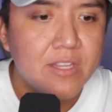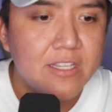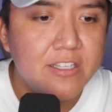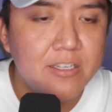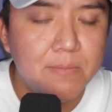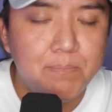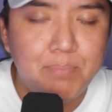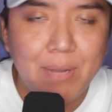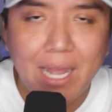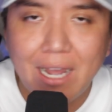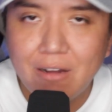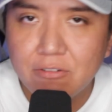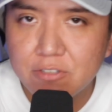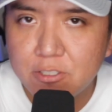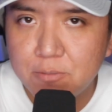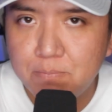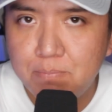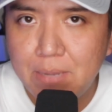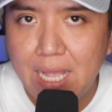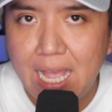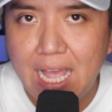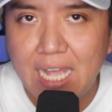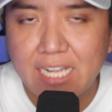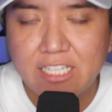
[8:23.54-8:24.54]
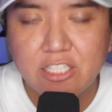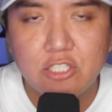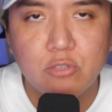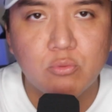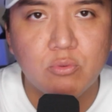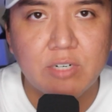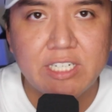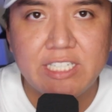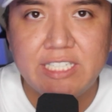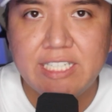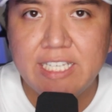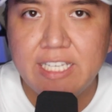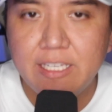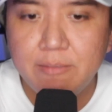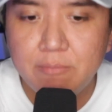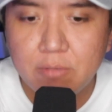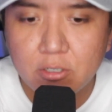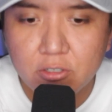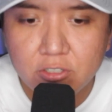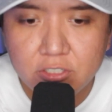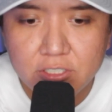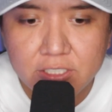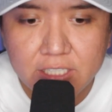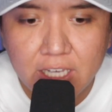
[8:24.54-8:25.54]
To bounce back, to redeem
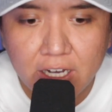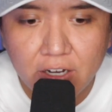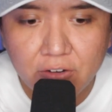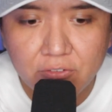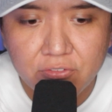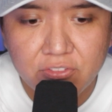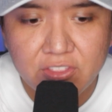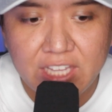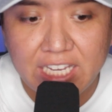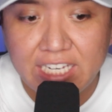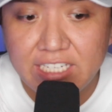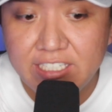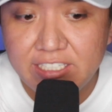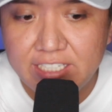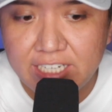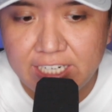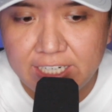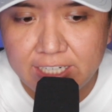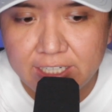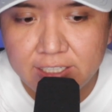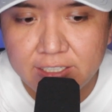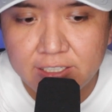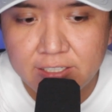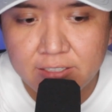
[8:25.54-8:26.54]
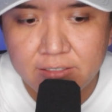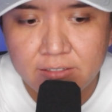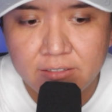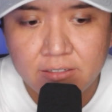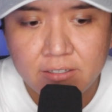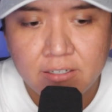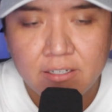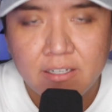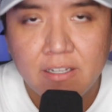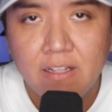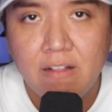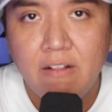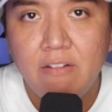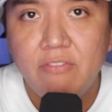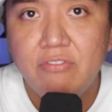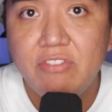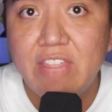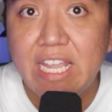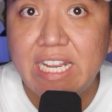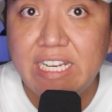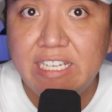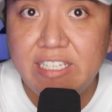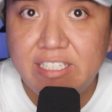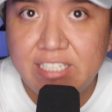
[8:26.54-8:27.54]
yourself, they did it.
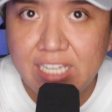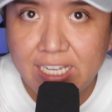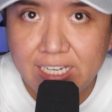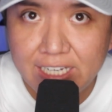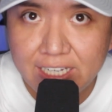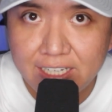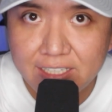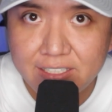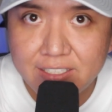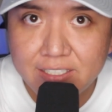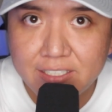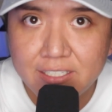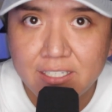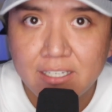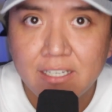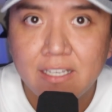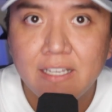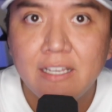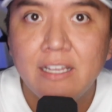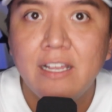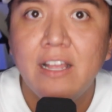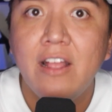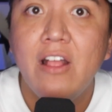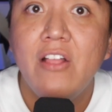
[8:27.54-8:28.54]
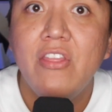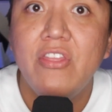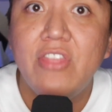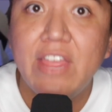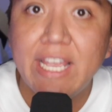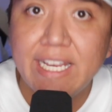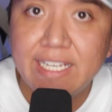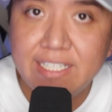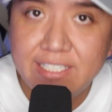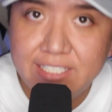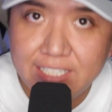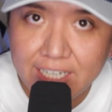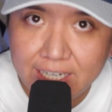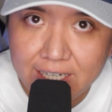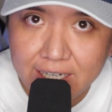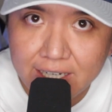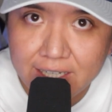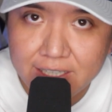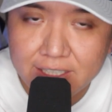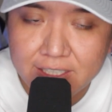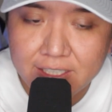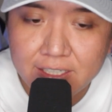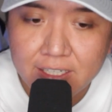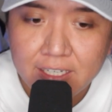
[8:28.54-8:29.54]
They did it. They did
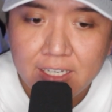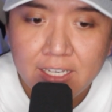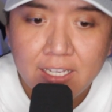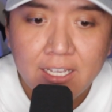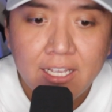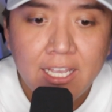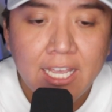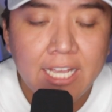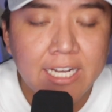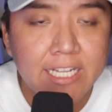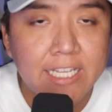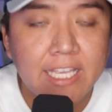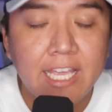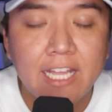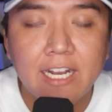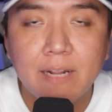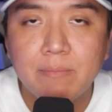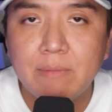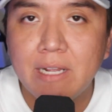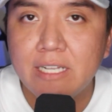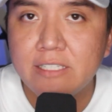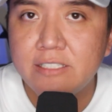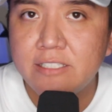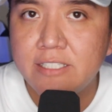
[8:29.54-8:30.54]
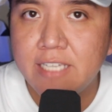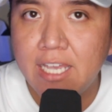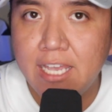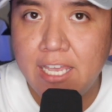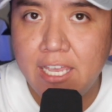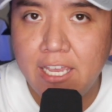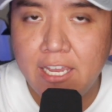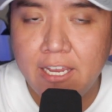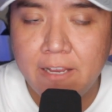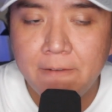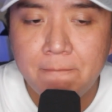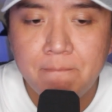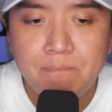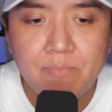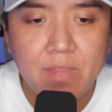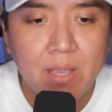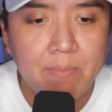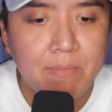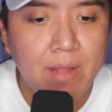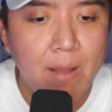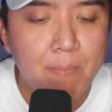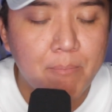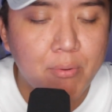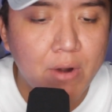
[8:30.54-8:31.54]
it. And again, I'm
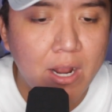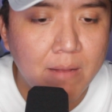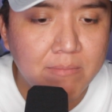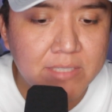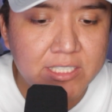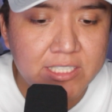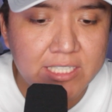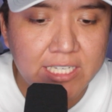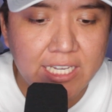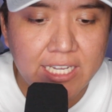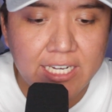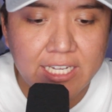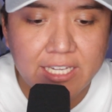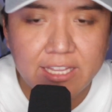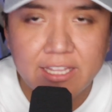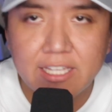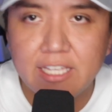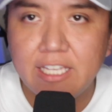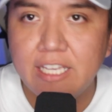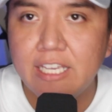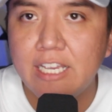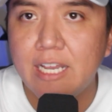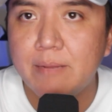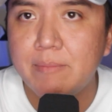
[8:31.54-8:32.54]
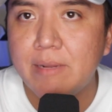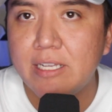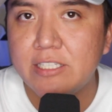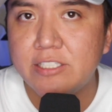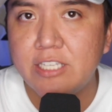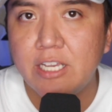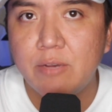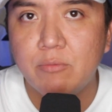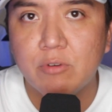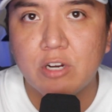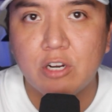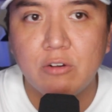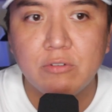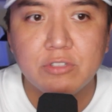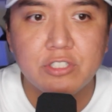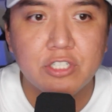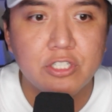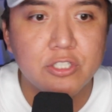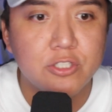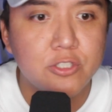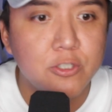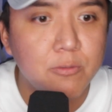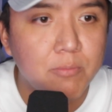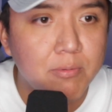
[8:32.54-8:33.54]
not promising anything. I'm not saying we're going to
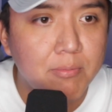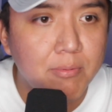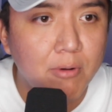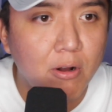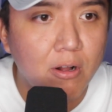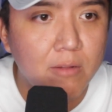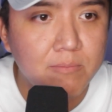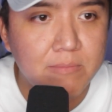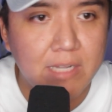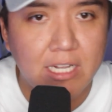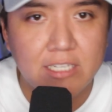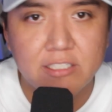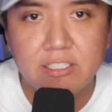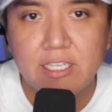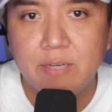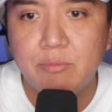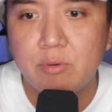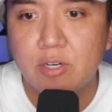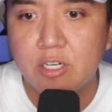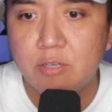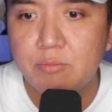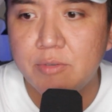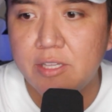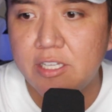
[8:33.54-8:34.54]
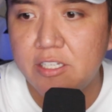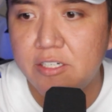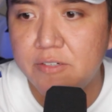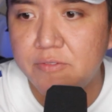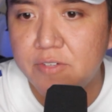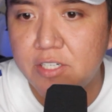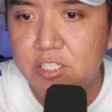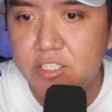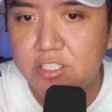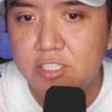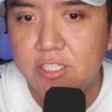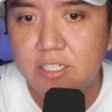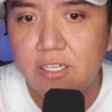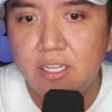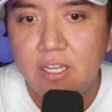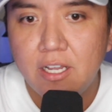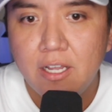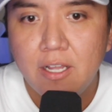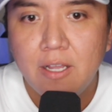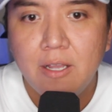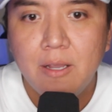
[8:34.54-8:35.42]
the Super Bowl. I'm not saying we're going to win the division.